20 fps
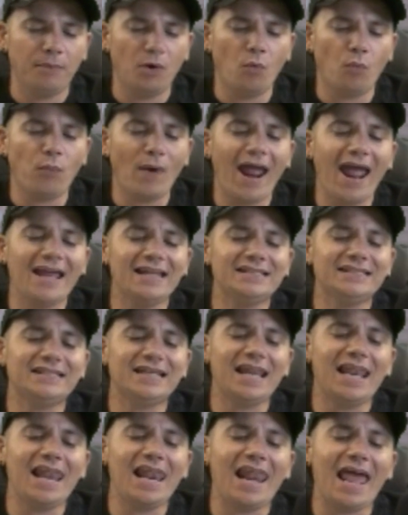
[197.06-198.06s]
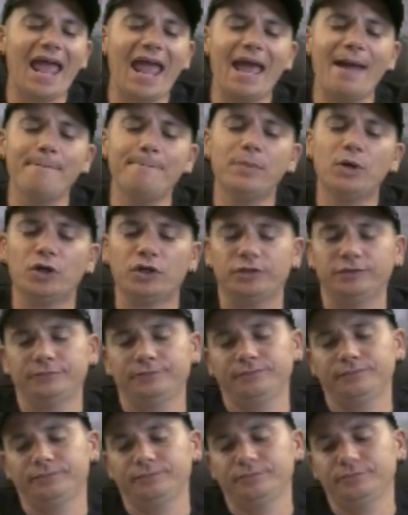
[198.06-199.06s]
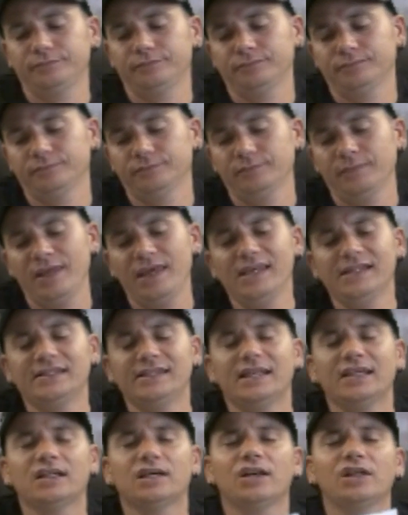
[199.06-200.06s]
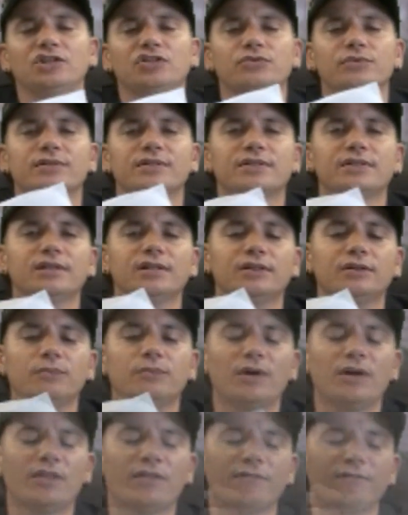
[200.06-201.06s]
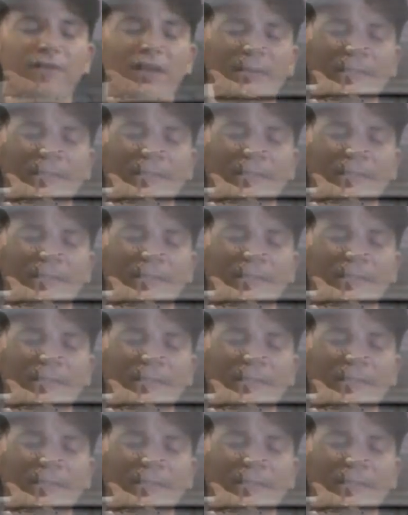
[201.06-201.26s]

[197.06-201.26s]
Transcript: Miranda Lambert is a country singer, one of the